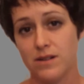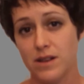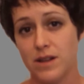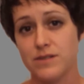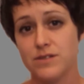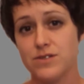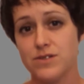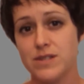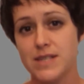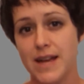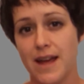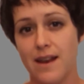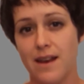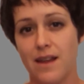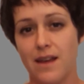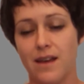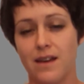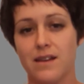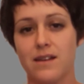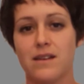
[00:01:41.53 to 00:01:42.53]

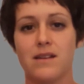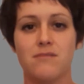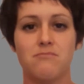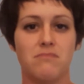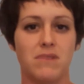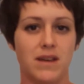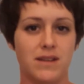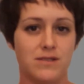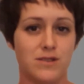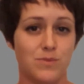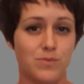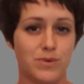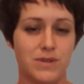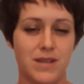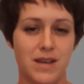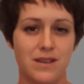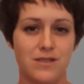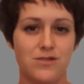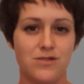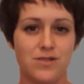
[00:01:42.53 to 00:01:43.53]
understanding,
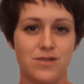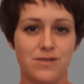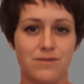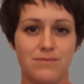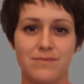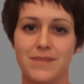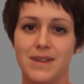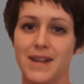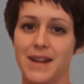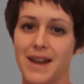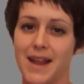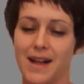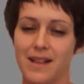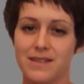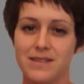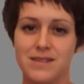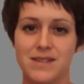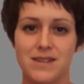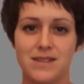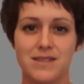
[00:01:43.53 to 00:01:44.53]
interpretation,
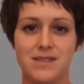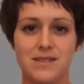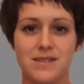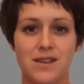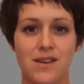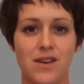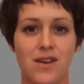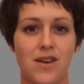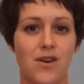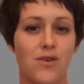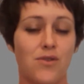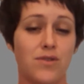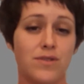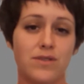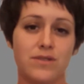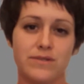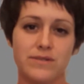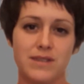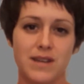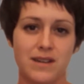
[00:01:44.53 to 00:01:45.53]
analysis, or the
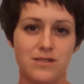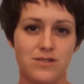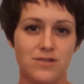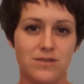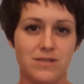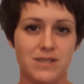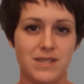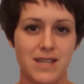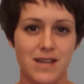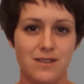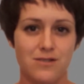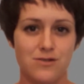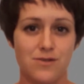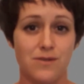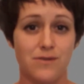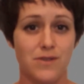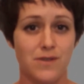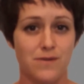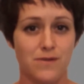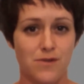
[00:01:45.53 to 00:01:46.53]
contextualization
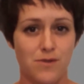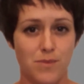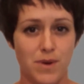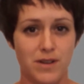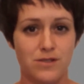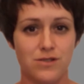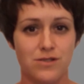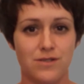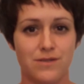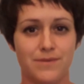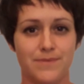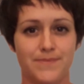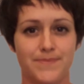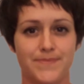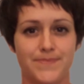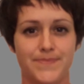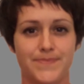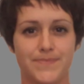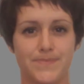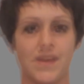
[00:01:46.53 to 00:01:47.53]
of information.
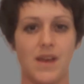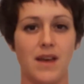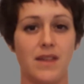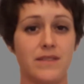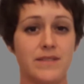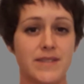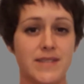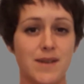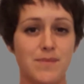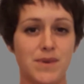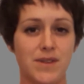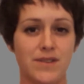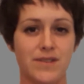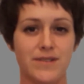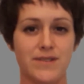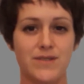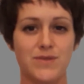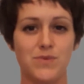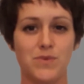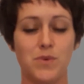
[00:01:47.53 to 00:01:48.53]
In the
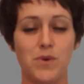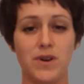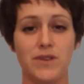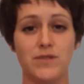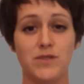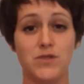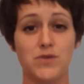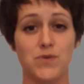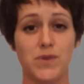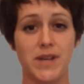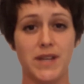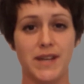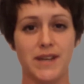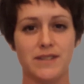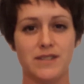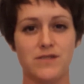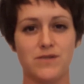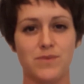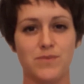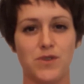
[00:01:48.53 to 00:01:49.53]
seminars, we worked at
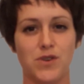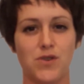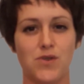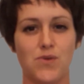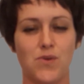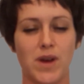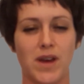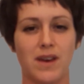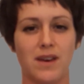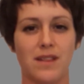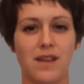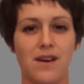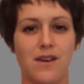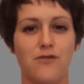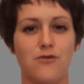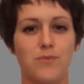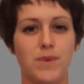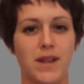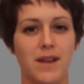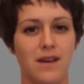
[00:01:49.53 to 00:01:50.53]
readings from the curricula
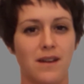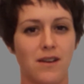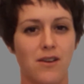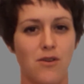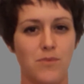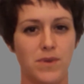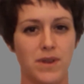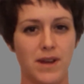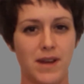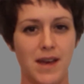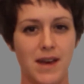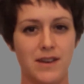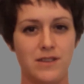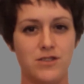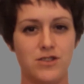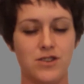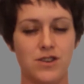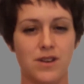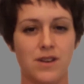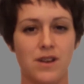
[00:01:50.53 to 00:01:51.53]
of media and
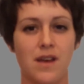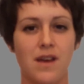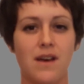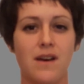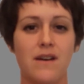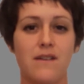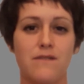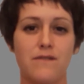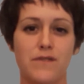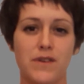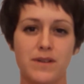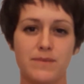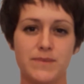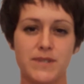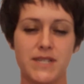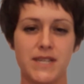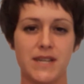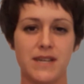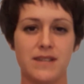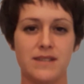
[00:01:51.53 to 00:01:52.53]
communication, film
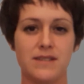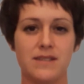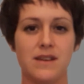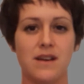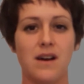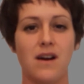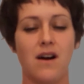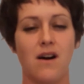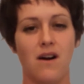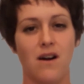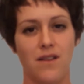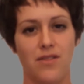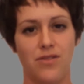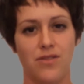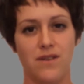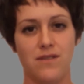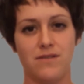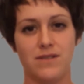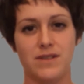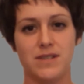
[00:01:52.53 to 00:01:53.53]
studies, art theory